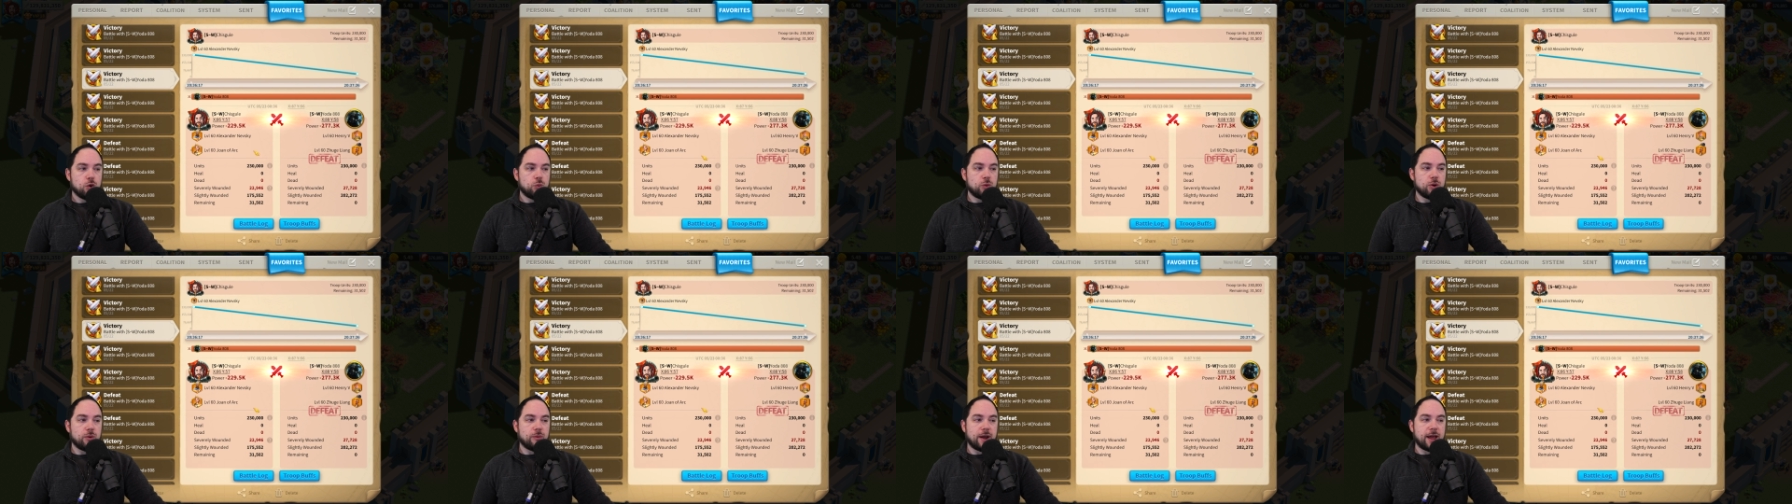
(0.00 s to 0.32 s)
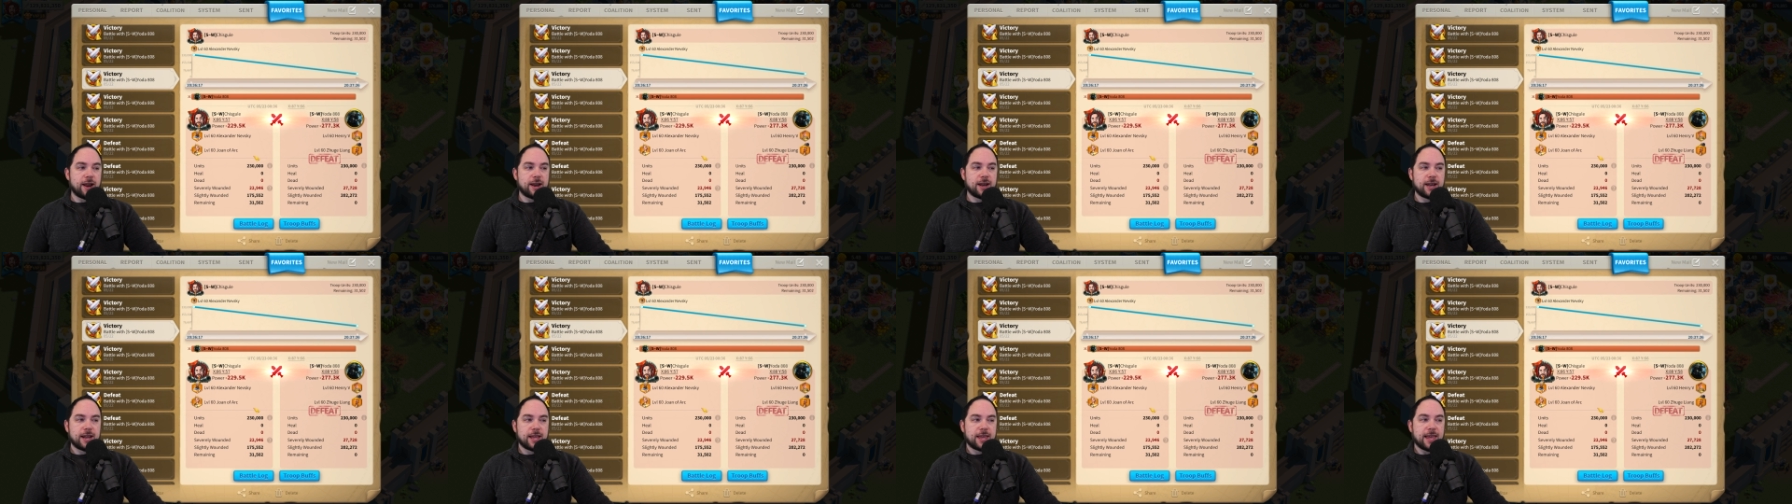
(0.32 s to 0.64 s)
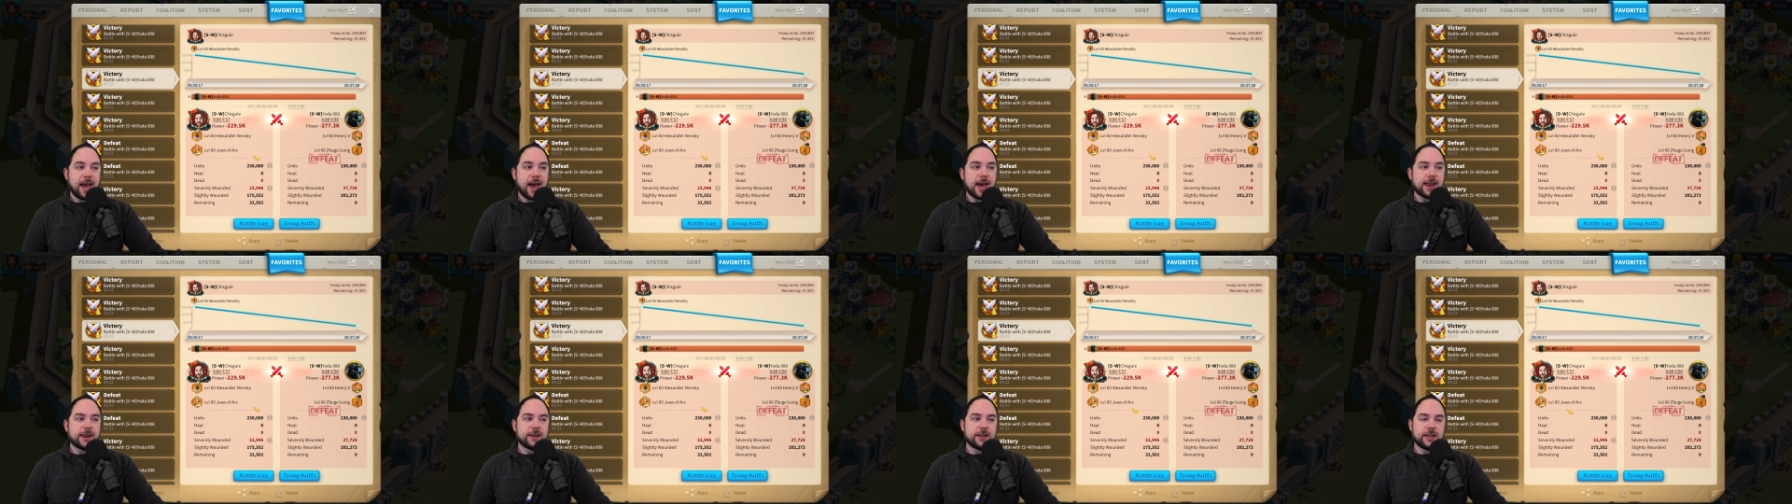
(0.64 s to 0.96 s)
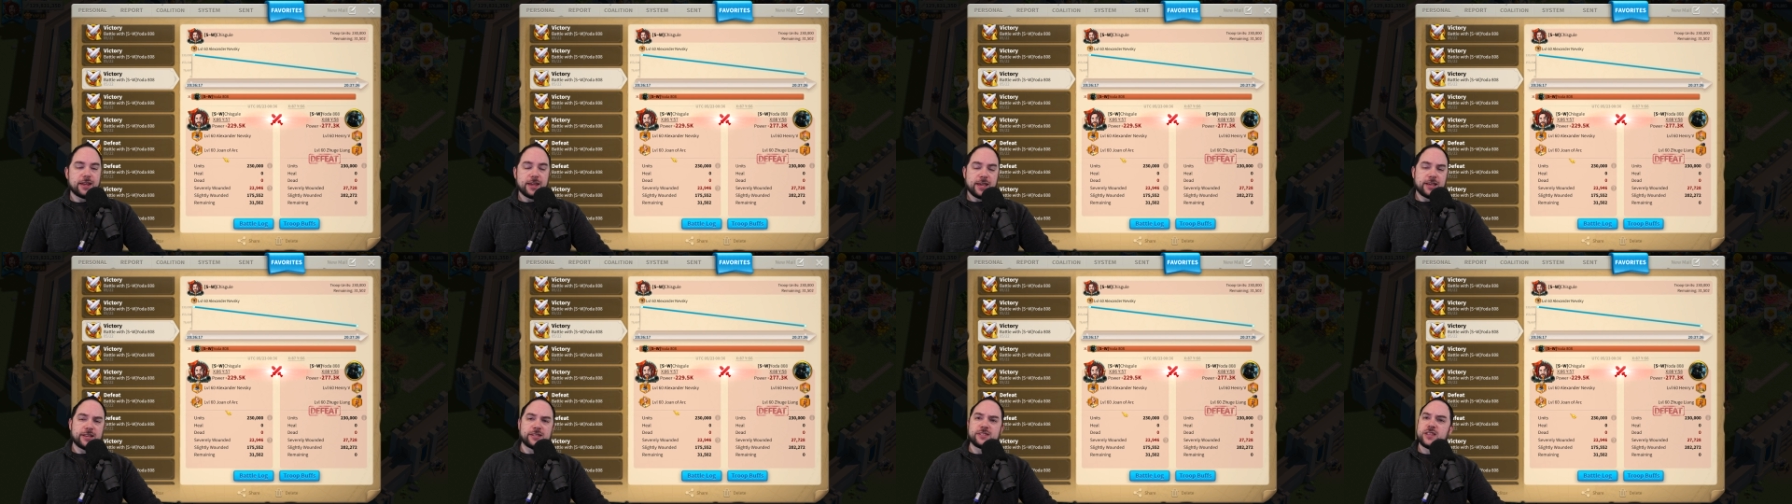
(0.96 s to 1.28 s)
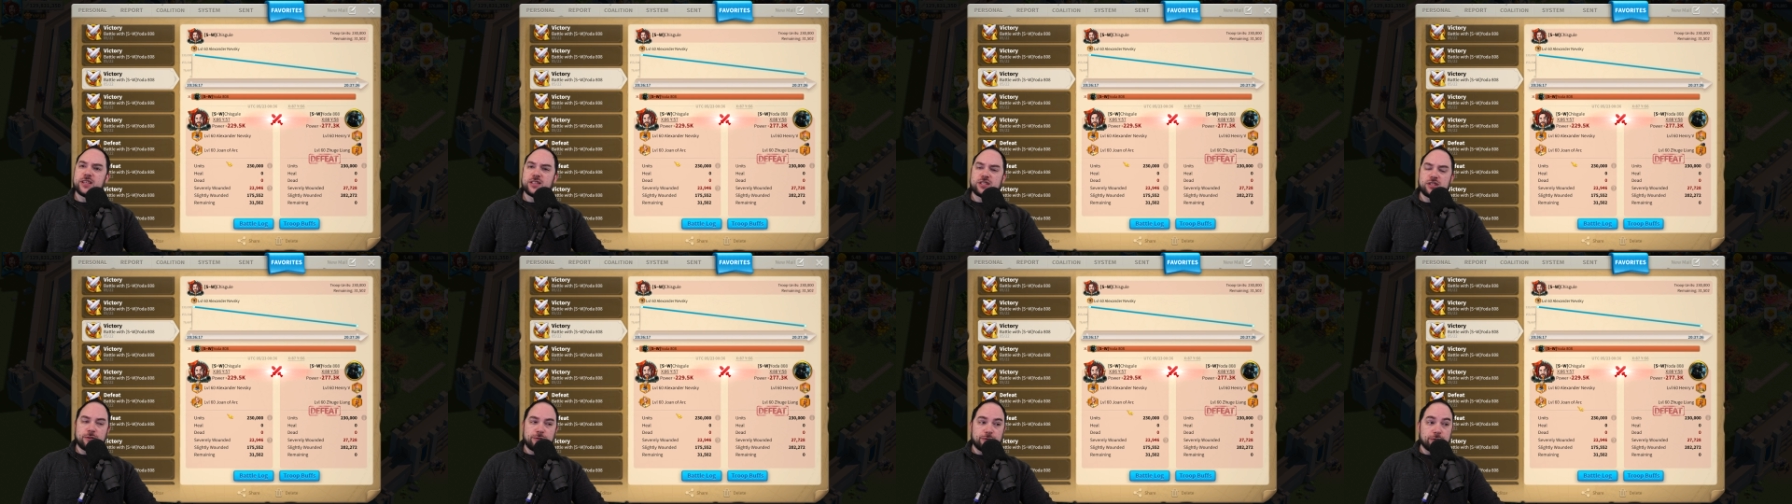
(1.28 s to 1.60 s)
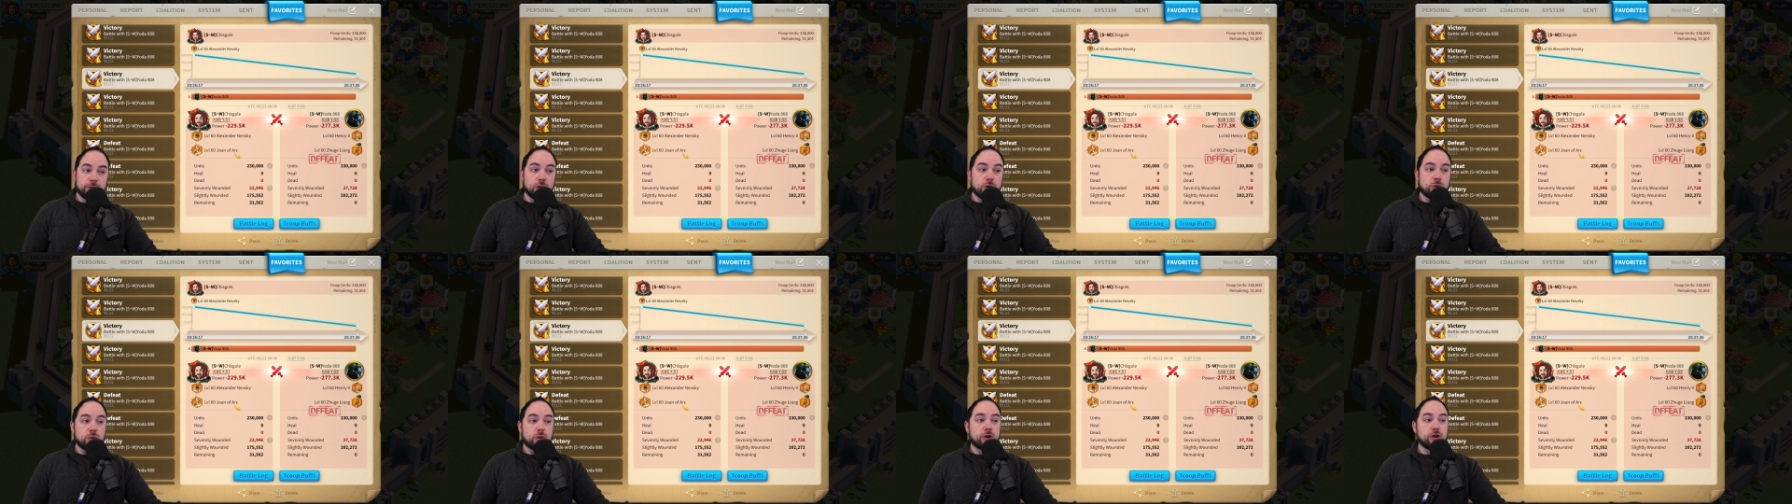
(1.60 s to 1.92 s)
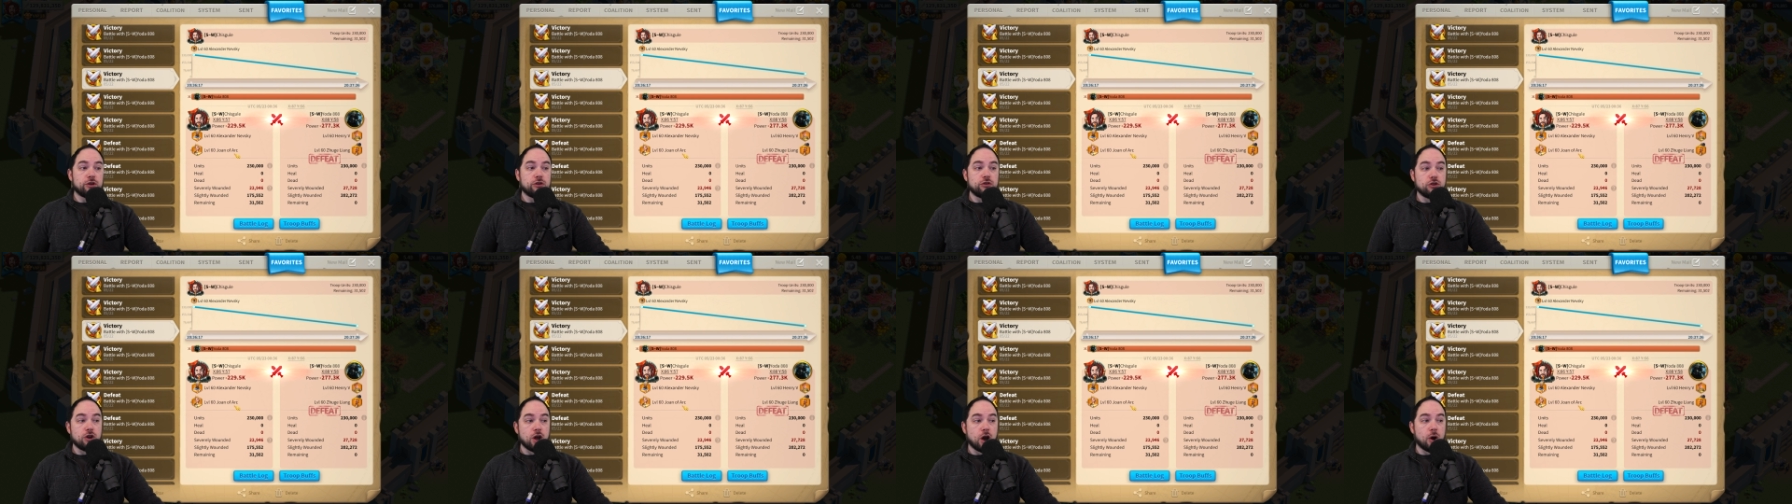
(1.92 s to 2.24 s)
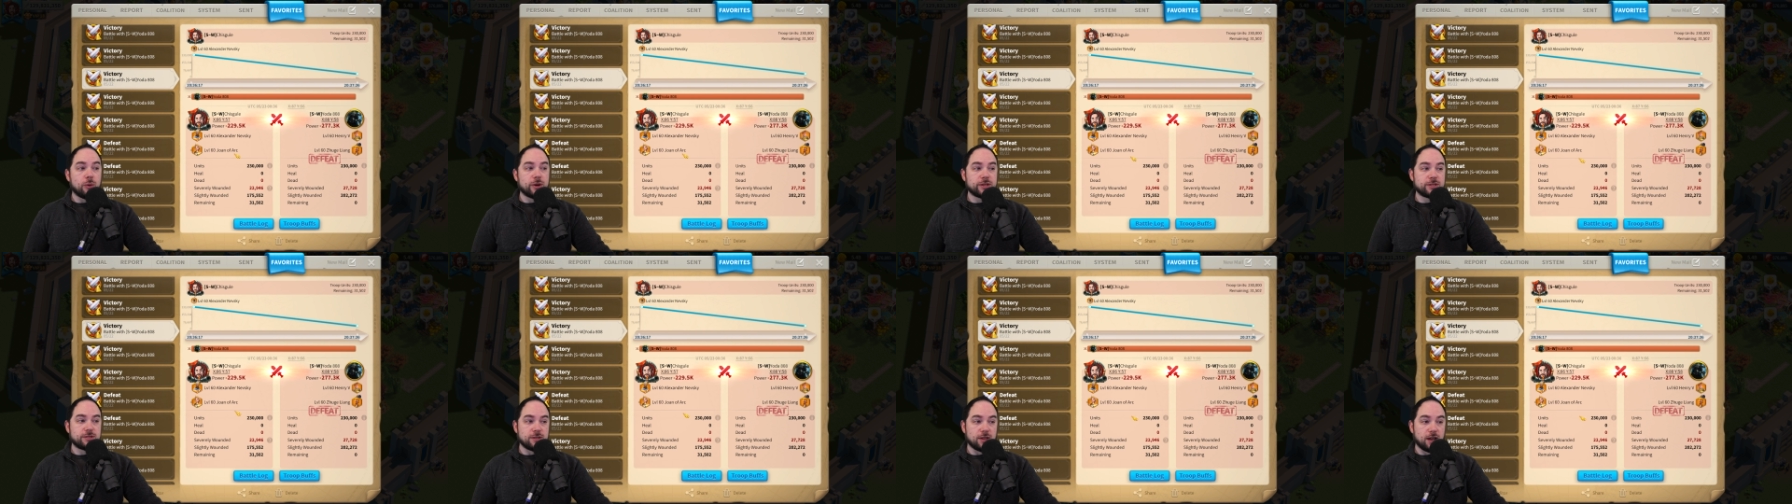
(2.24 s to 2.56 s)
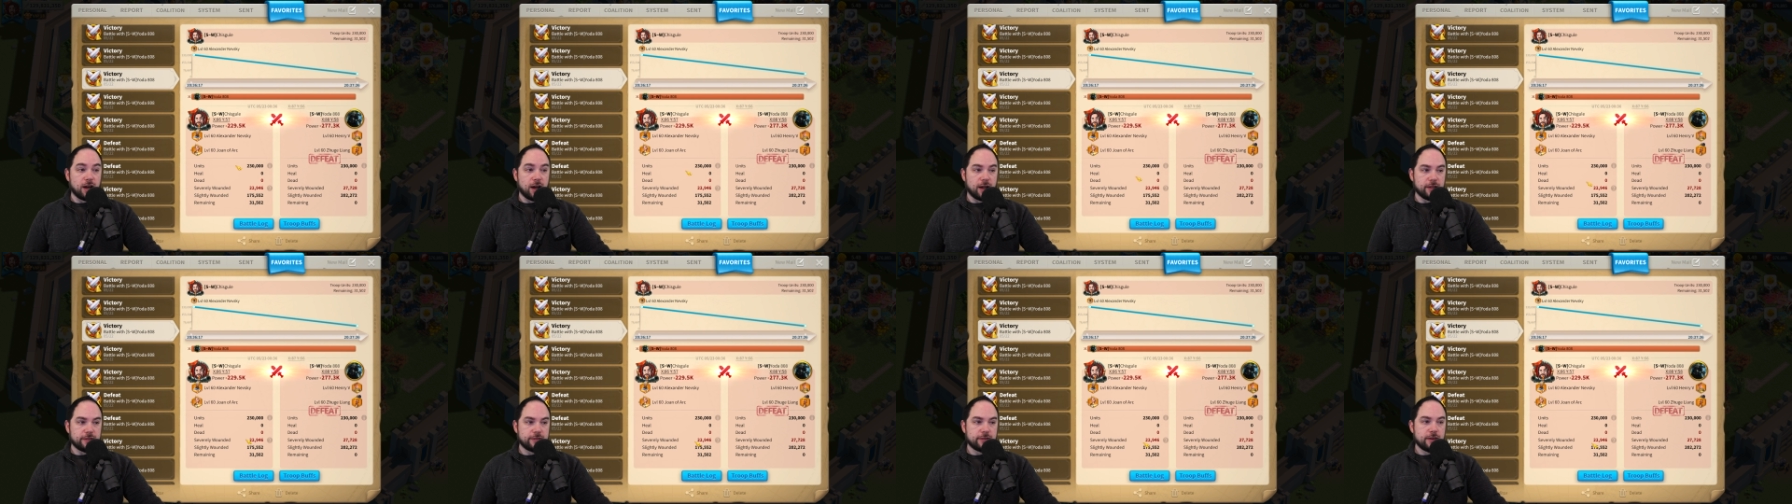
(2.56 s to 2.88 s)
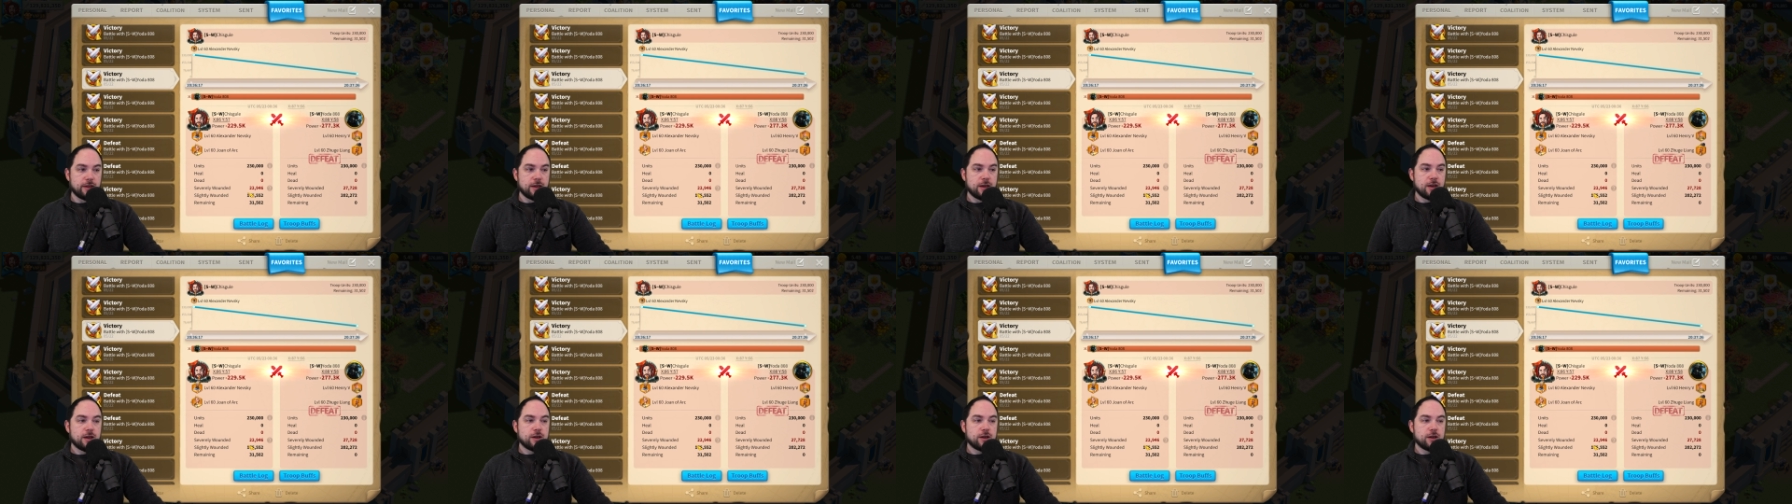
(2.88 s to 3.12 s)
We ran it again. Is this a fluke? No, it's not.